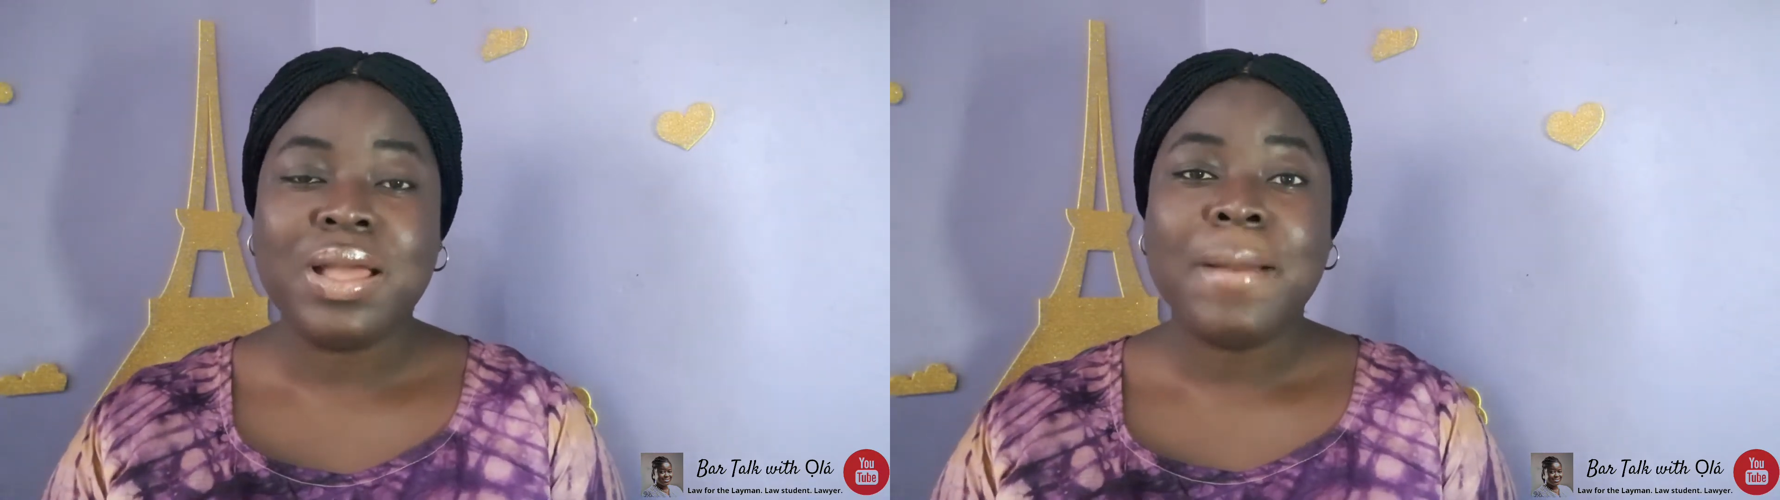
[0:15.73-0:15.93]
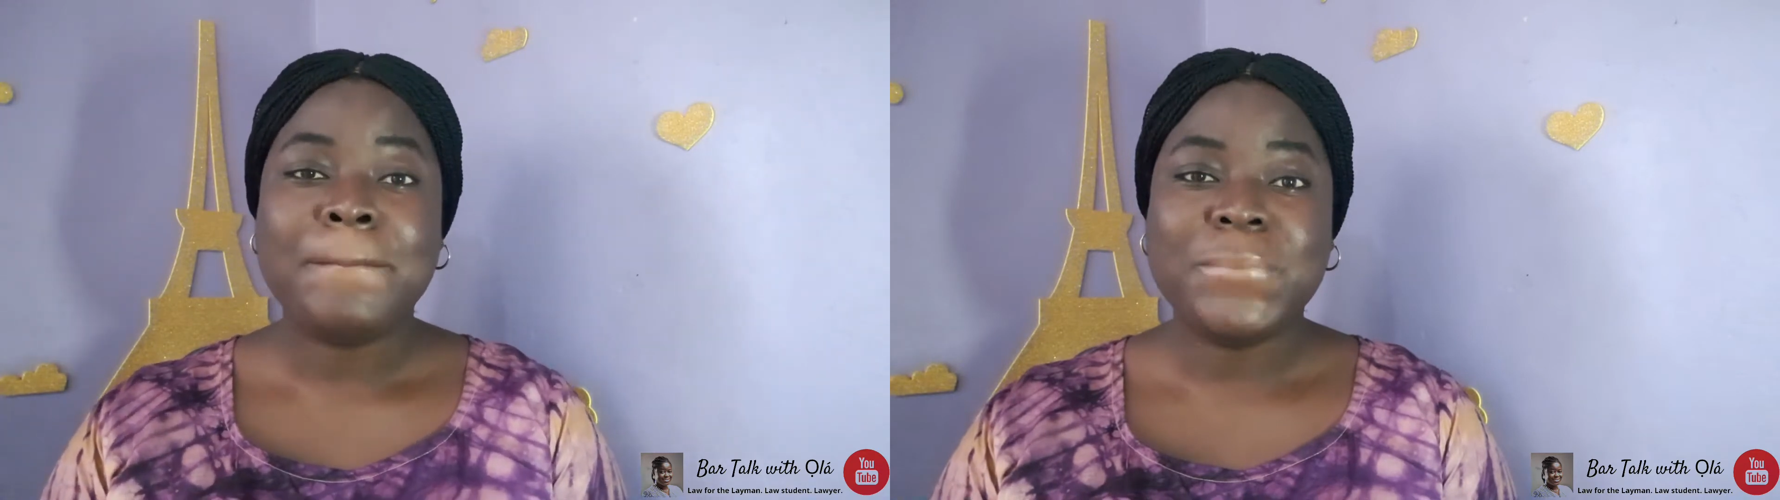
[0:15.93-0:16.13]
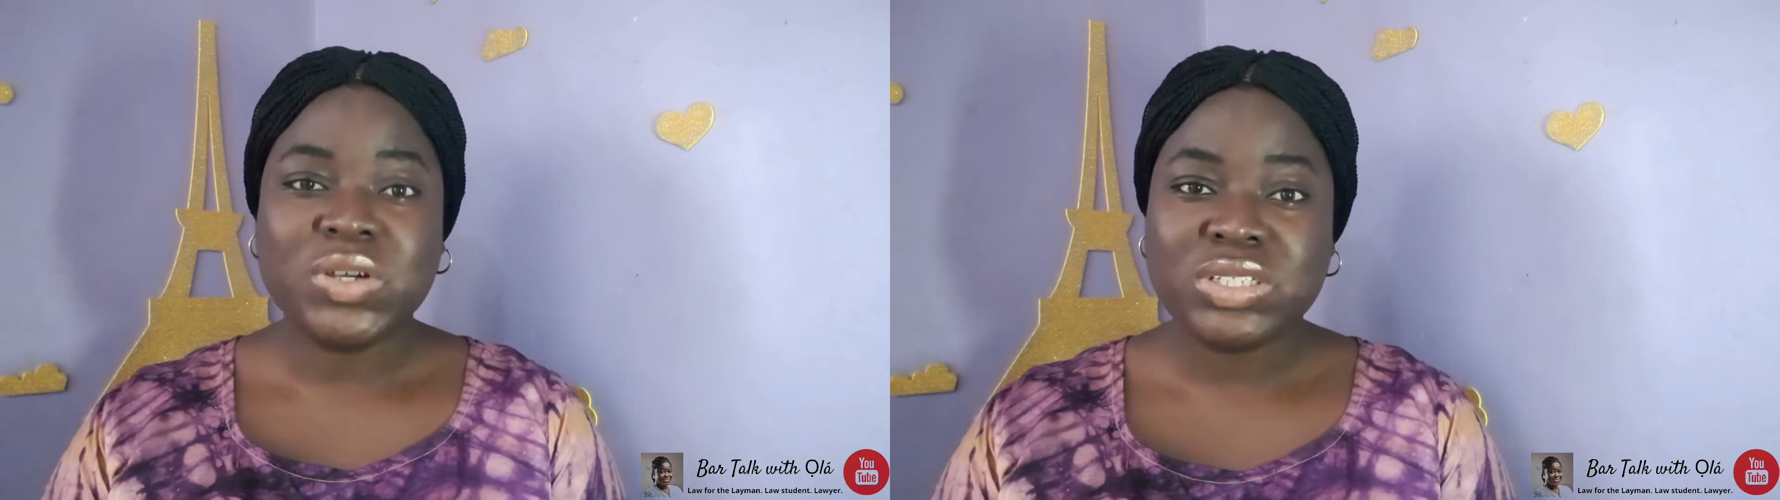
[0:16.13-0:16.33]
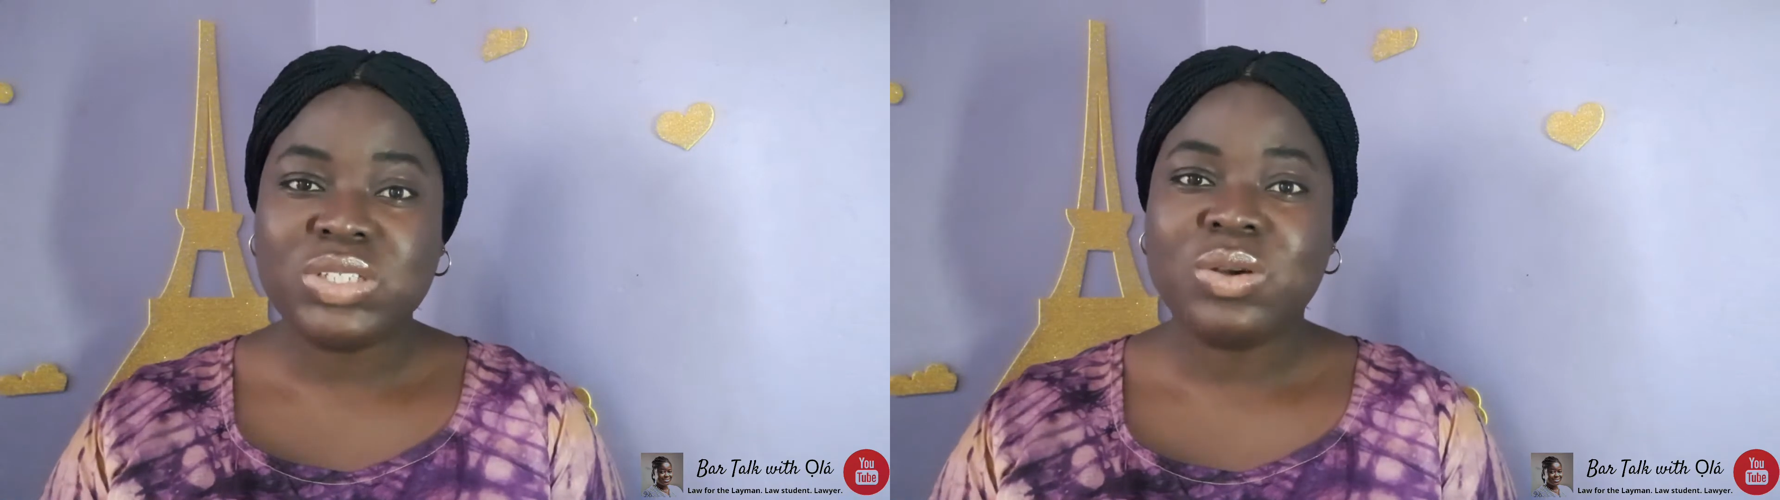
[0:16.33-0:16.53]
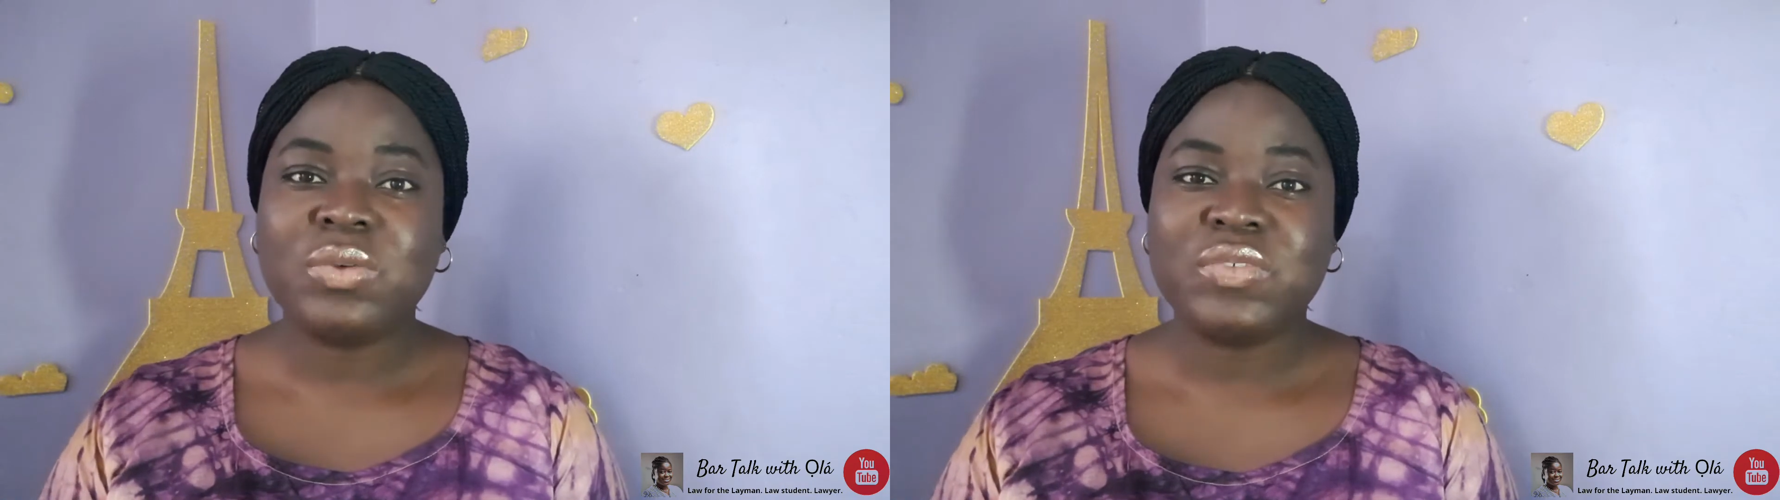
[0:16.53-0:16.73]
most
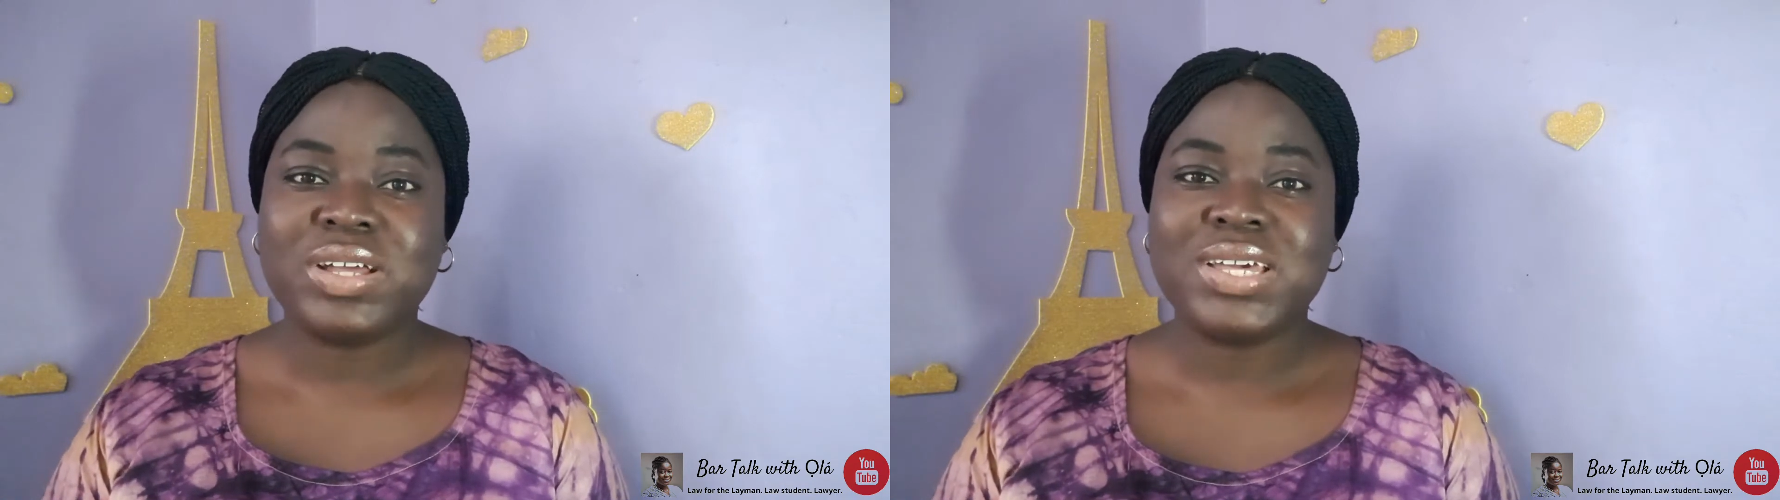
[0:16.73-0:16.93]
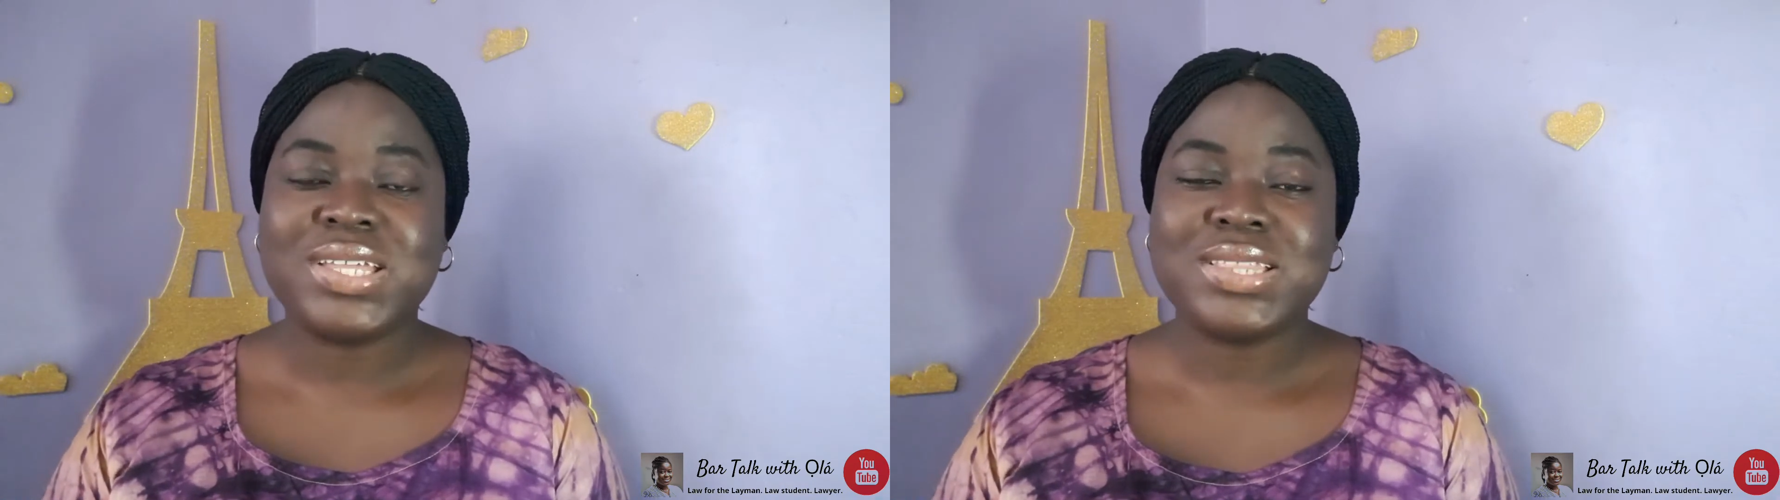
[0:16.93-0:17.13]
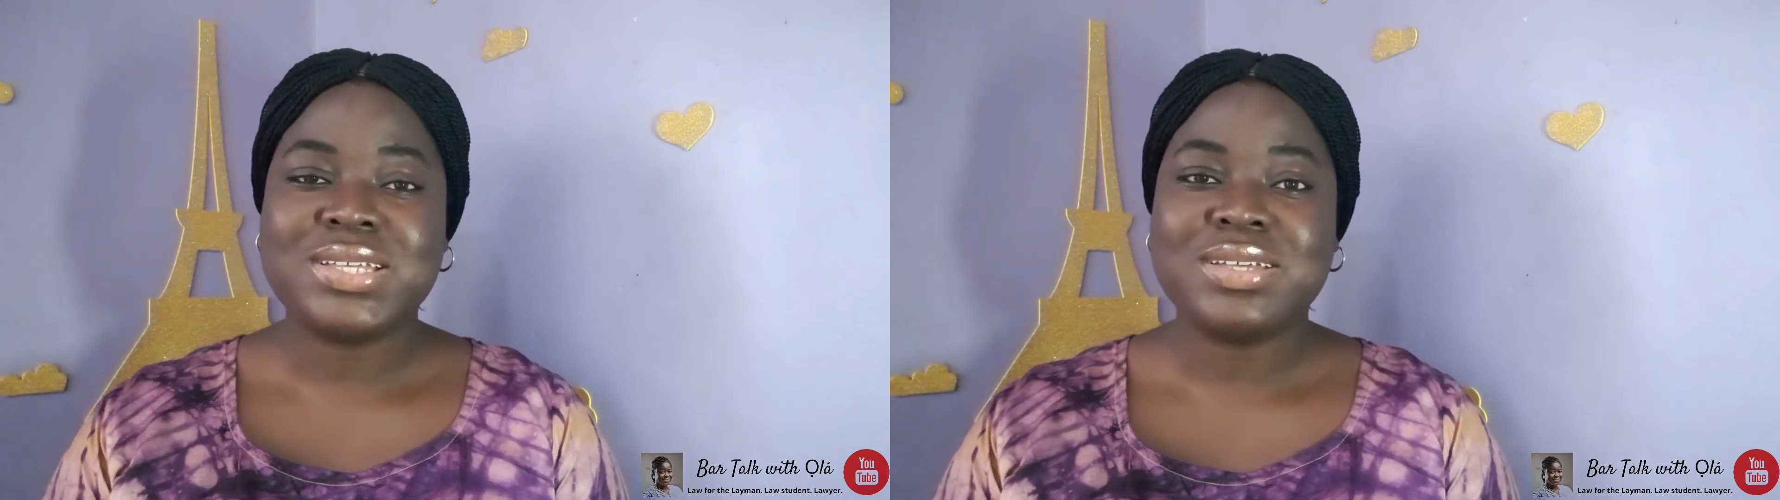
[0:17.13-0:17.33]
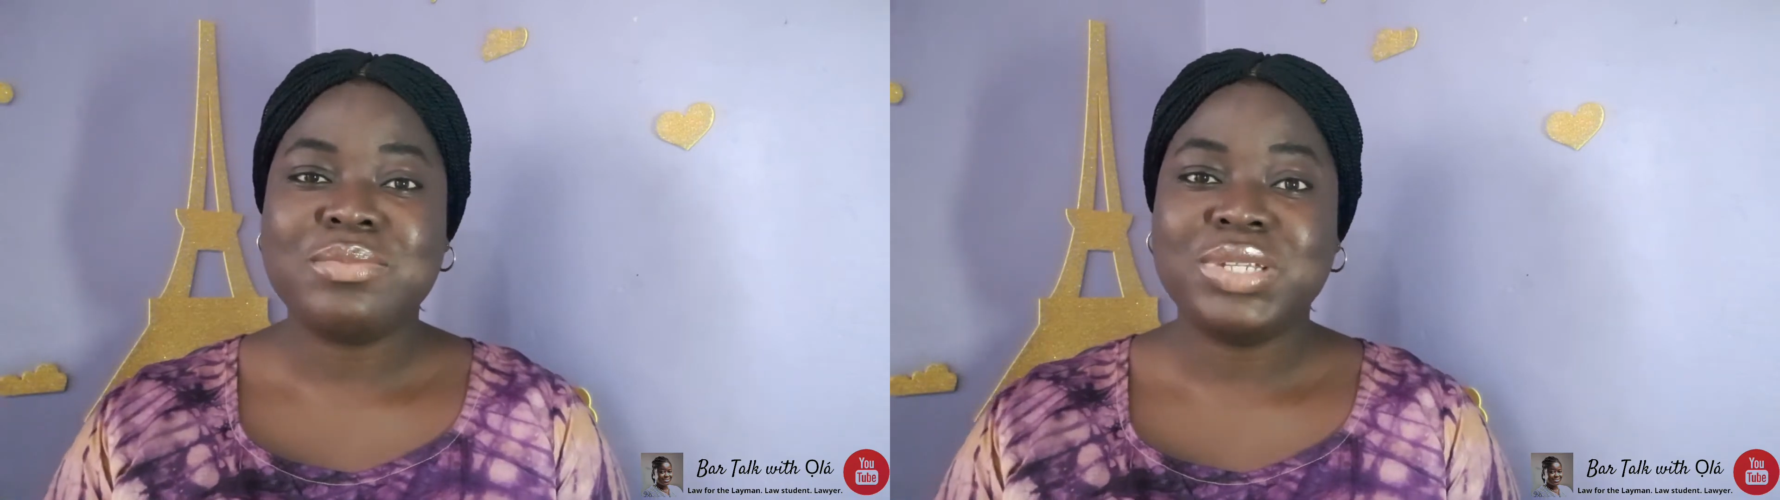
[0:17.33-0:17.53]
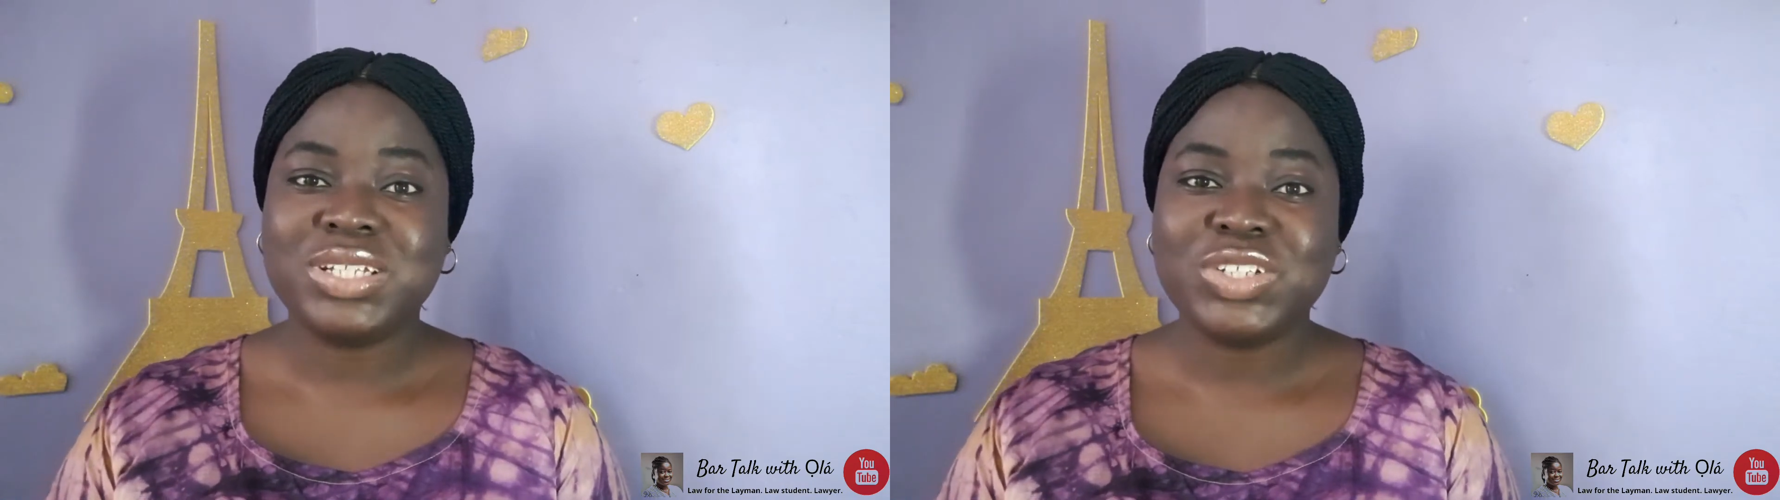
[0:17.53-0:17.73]
of the
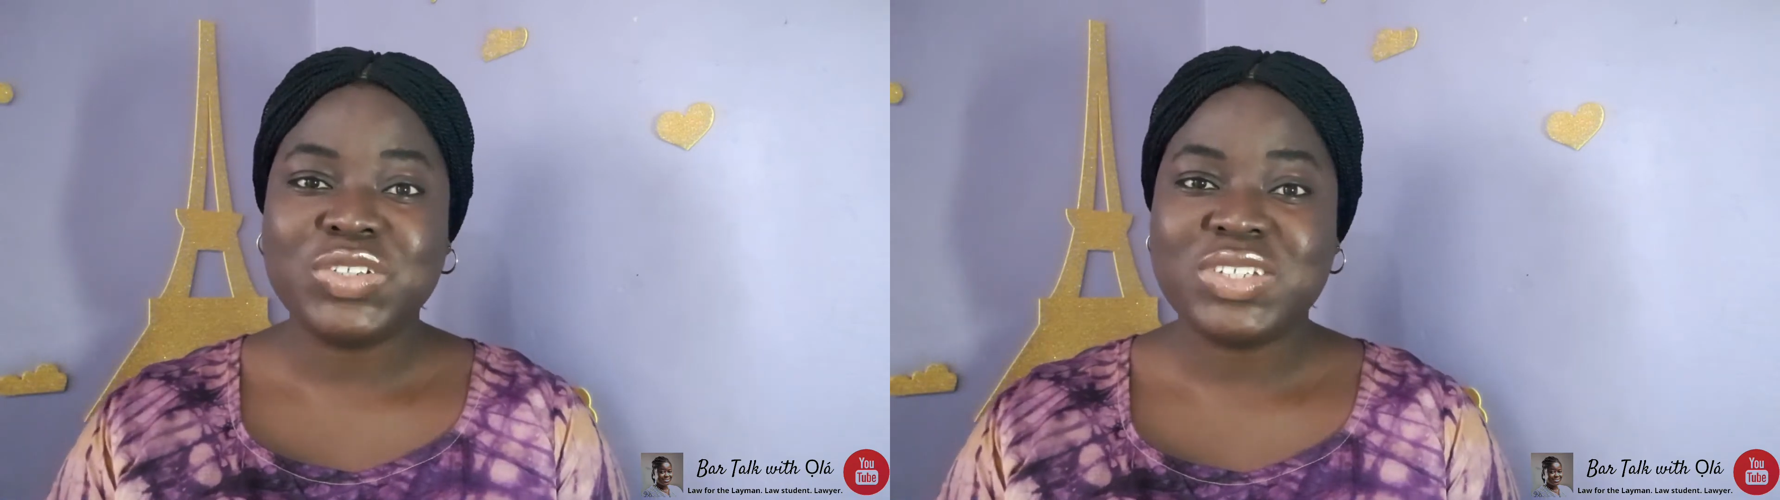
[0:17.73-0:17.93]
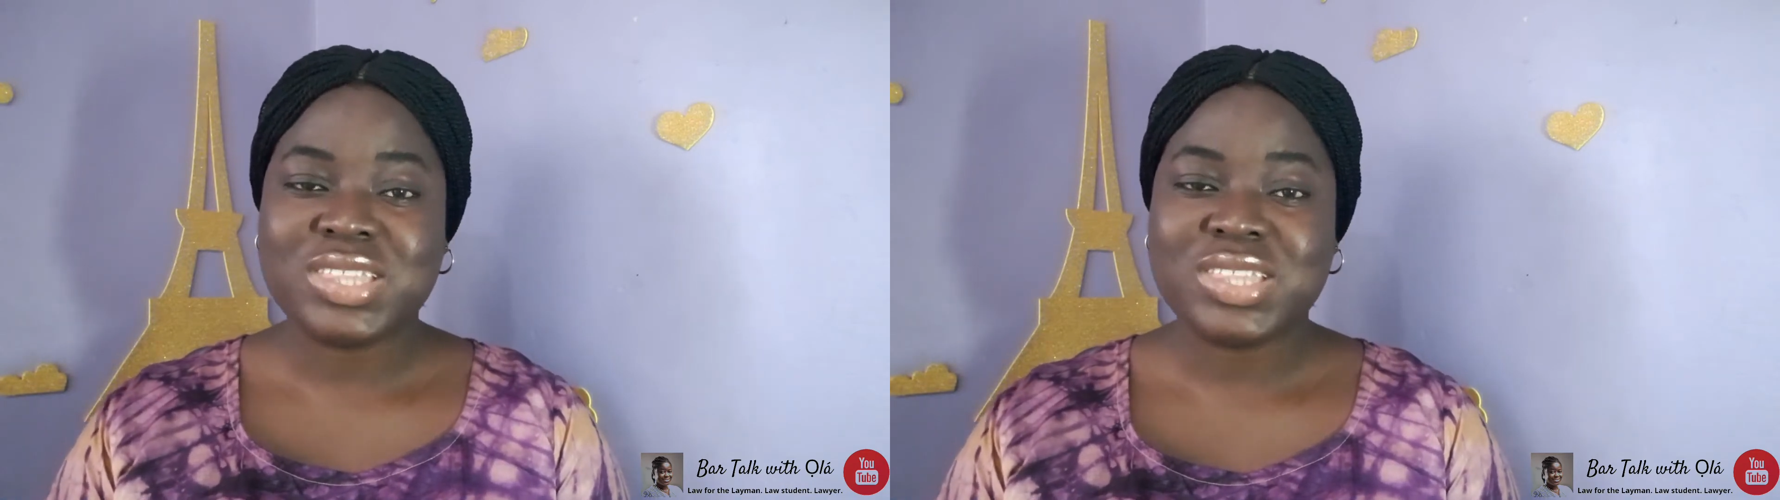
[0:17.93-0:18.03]
mediations